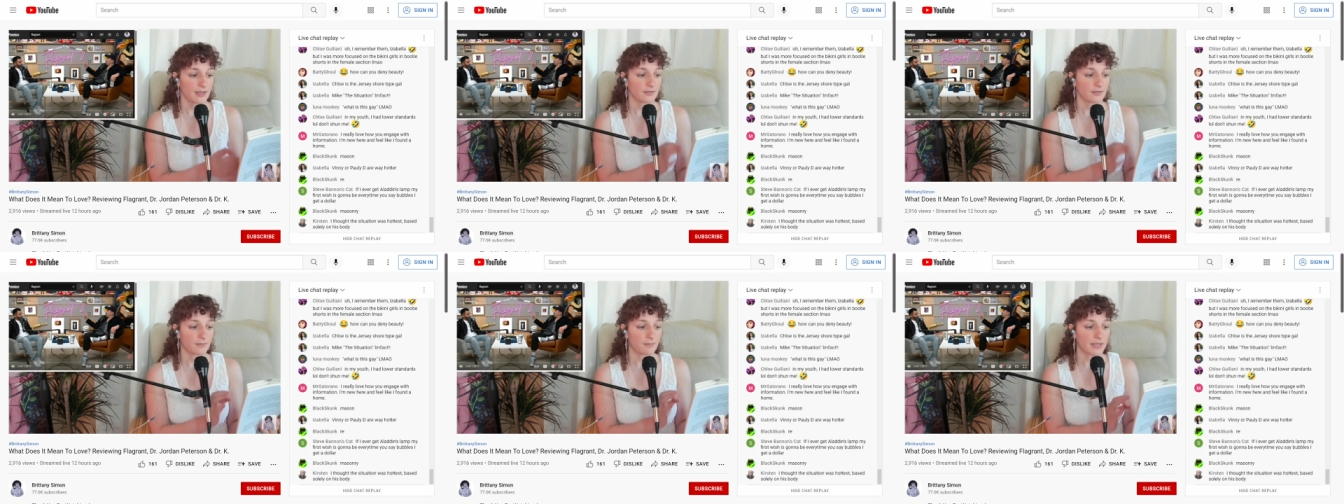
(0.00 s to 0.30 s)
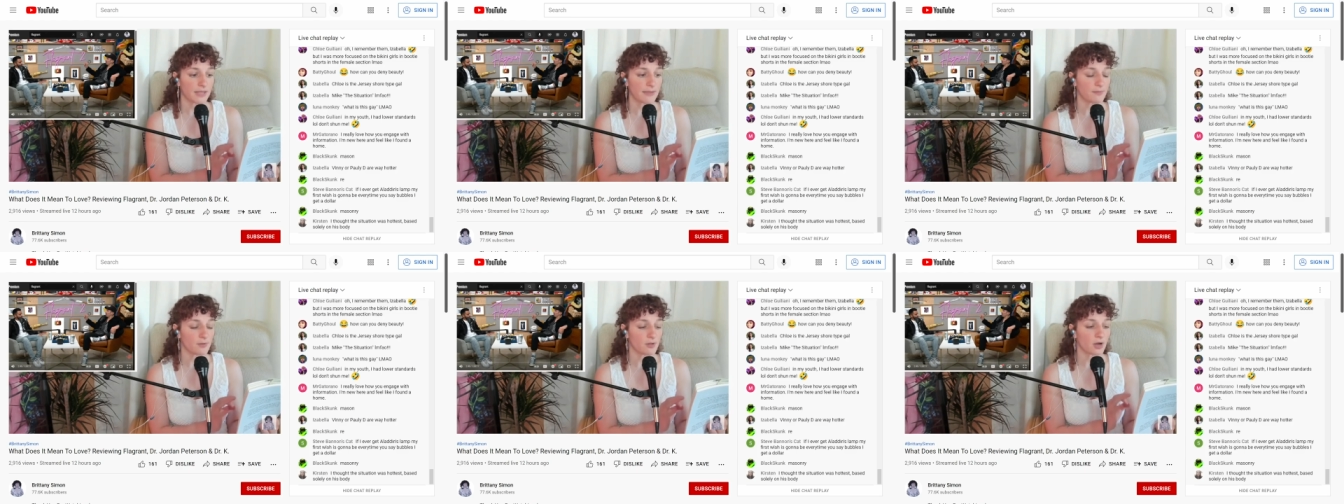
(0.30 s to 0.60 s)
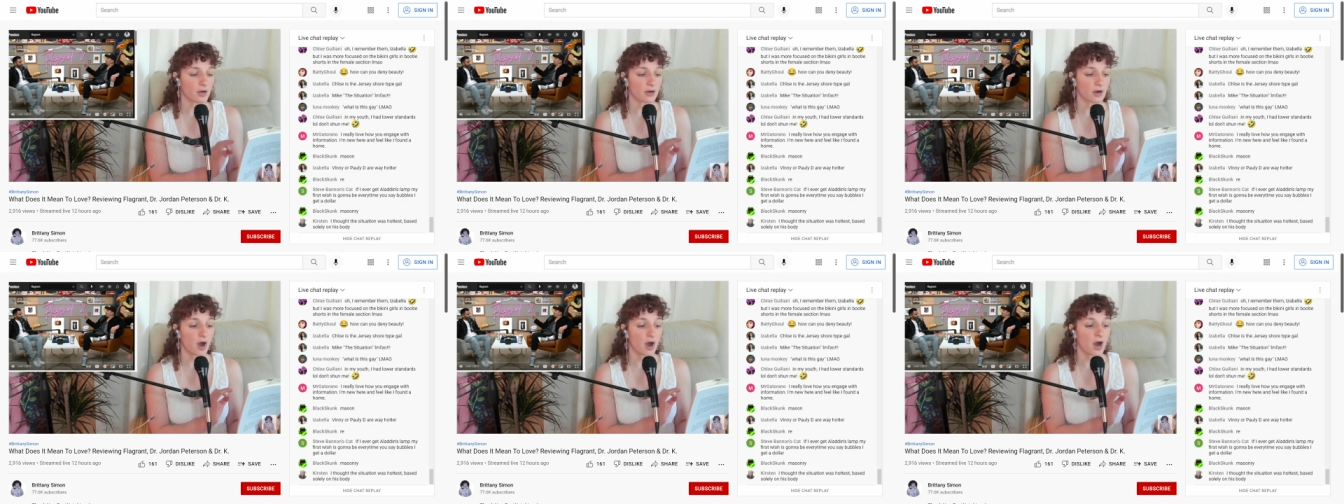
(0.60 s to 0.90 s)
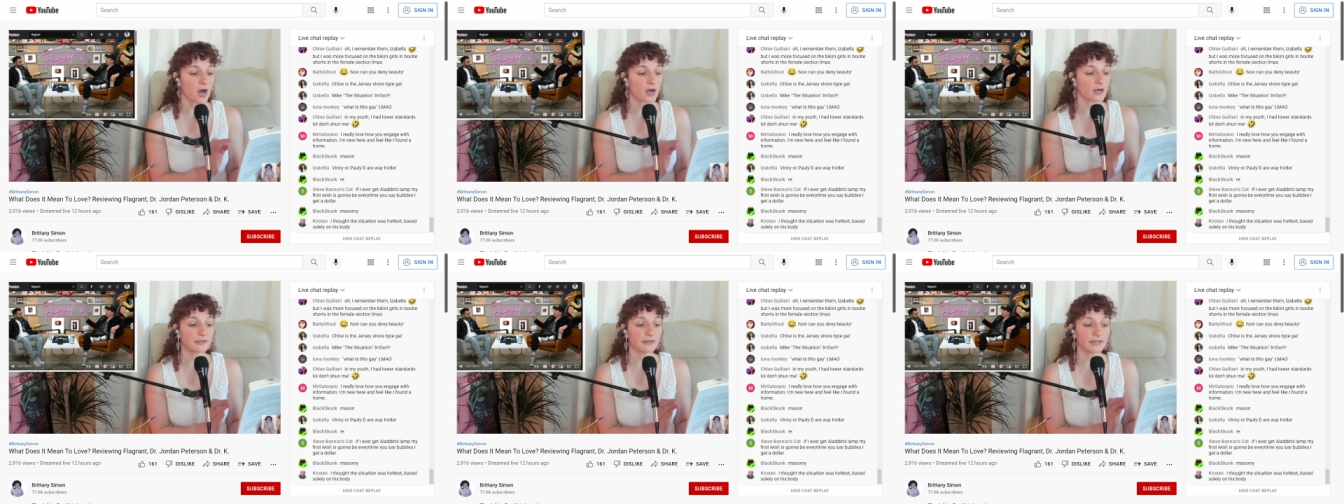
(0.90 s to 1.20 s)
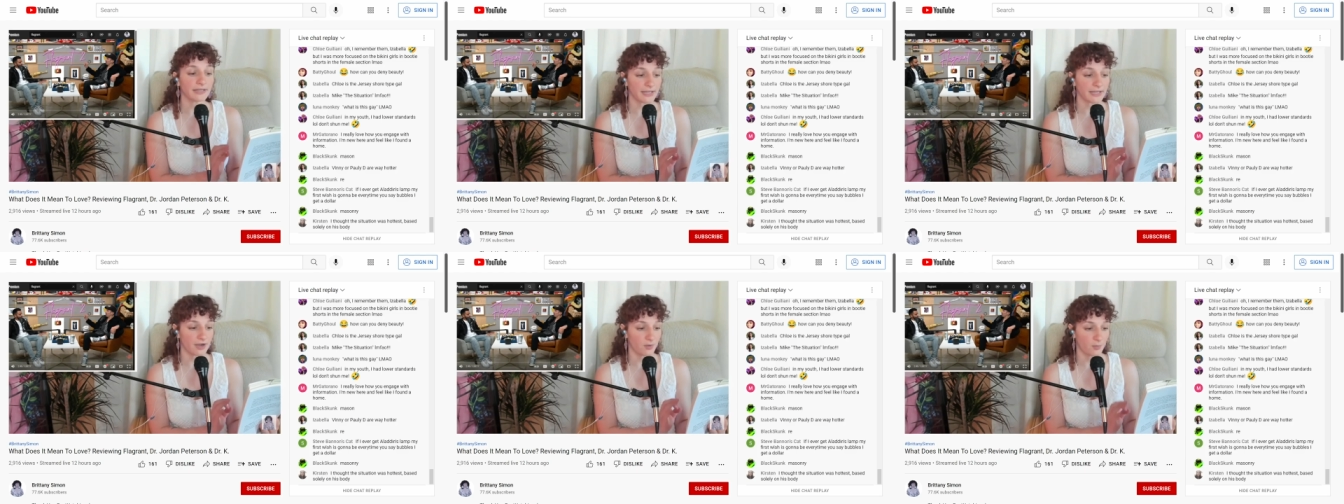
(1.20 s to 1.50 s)
the people are
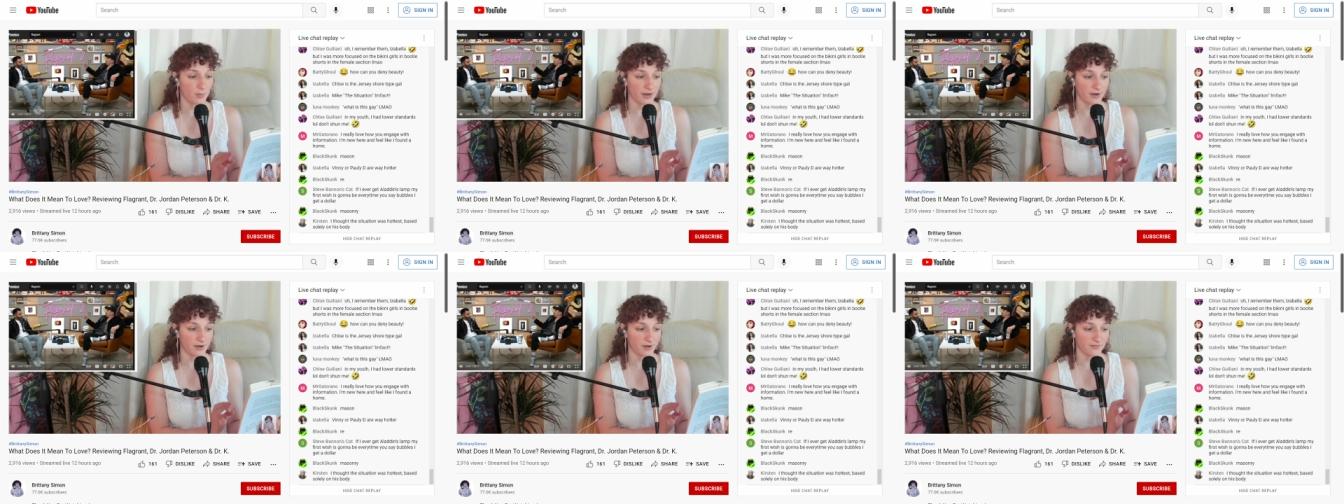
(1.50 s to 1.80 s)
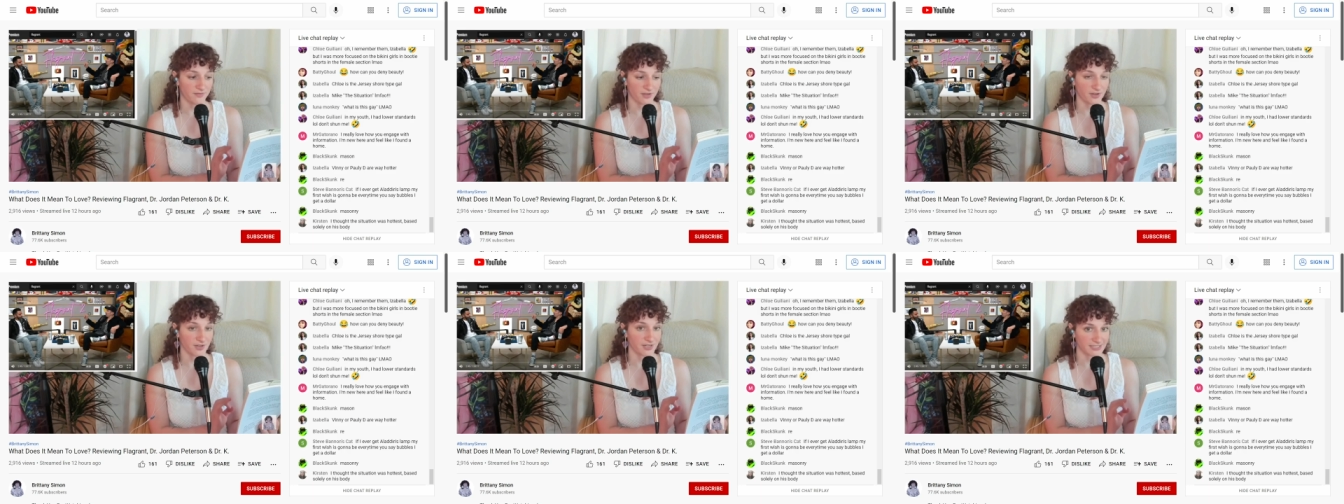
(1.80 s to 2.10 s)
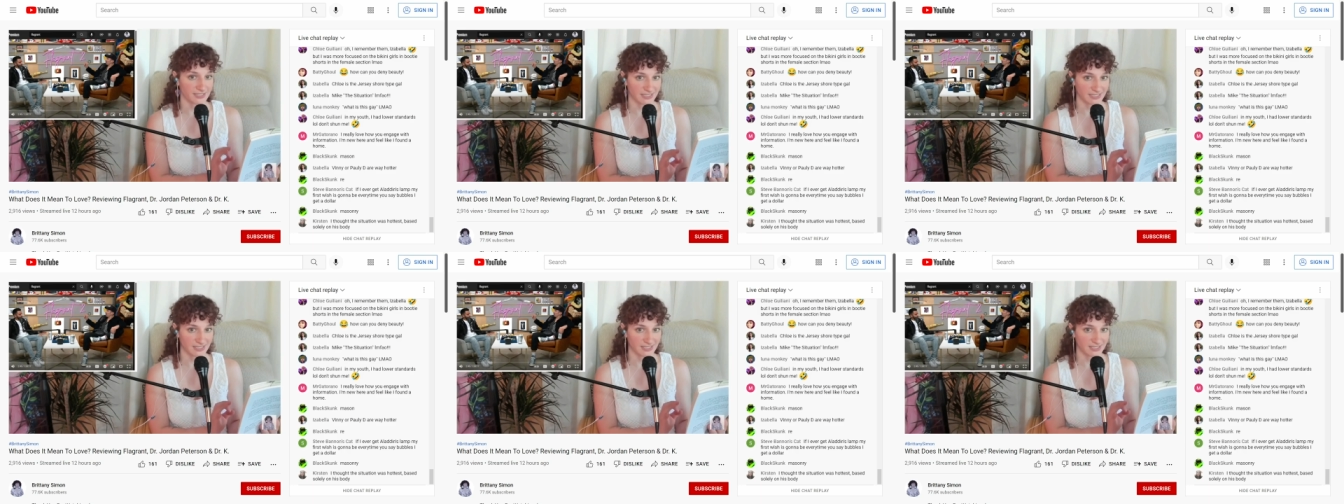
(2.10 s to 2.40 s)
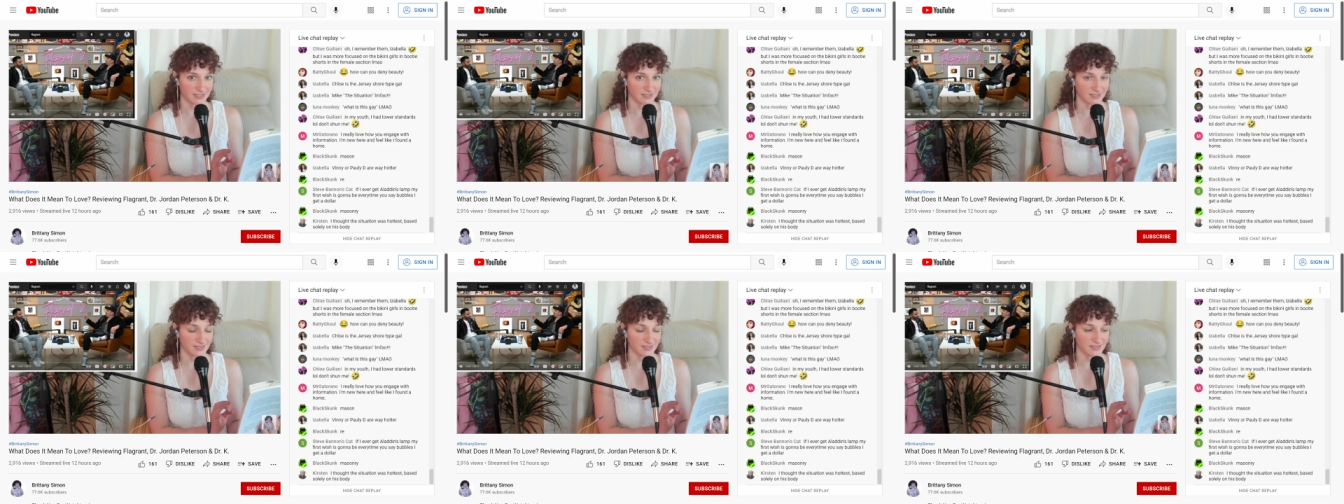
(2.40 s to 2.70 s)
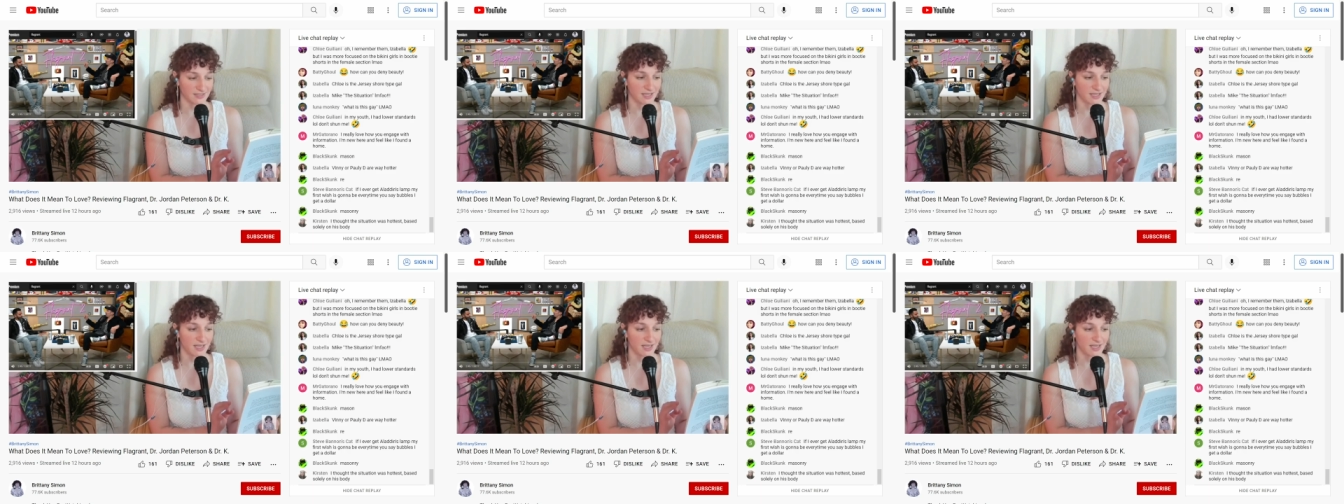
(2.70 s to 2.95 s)
hardly aware of their existence.